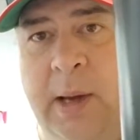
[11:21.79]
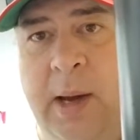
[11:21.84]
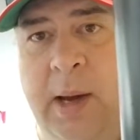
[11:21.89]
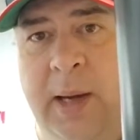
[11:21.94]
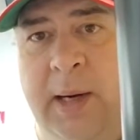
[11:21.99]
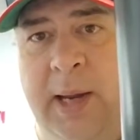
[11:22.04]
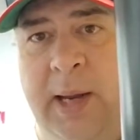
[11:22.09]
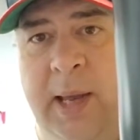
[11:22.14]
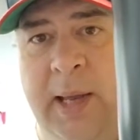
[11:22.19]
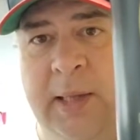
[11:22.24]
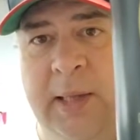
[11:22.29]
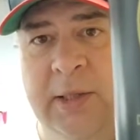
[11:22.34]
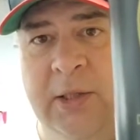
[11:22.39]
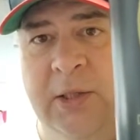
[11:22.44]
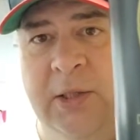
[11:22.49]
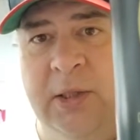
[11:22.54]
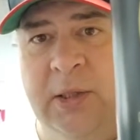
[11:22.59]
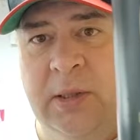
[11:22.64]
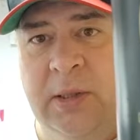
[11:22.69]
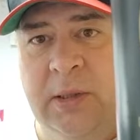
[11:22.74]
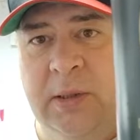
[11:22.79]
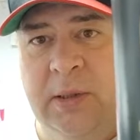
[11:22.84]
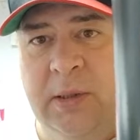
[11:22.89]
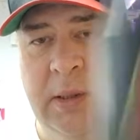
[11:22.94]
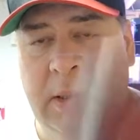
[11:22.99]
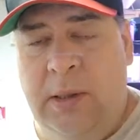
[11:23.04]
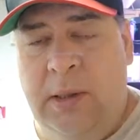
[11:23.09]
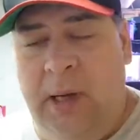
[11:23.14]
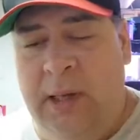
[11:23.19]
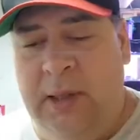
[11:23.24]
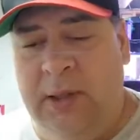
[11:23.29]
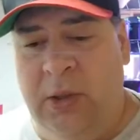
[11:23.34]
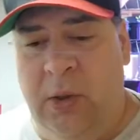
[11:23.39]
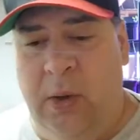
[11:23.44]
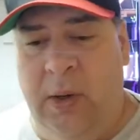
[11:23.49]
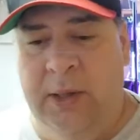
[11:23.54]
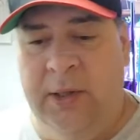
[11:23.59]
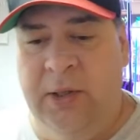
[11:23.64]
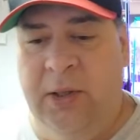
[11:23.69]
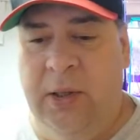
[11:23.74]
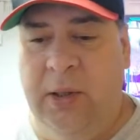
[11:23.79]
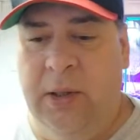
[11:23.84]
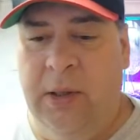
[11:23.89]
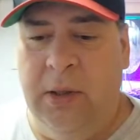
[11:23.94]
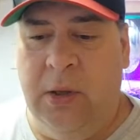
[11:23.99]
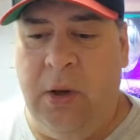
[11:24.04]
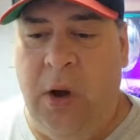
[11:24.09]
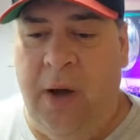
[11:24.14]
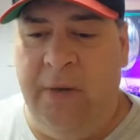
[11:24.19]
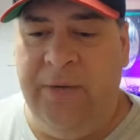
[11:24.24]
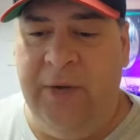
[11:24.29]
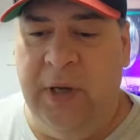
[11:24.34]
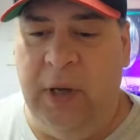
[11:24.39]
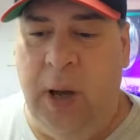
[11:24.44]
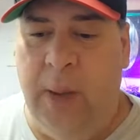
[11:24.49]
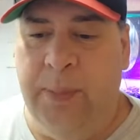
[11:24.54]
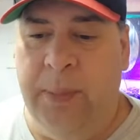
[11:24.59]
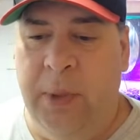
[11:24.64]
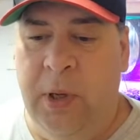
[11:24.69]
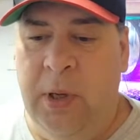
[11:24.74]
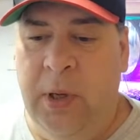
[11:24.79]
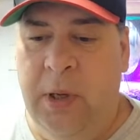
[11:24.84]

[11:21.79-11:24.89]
Hut Heads, Hot Sauce, Coffee Cup.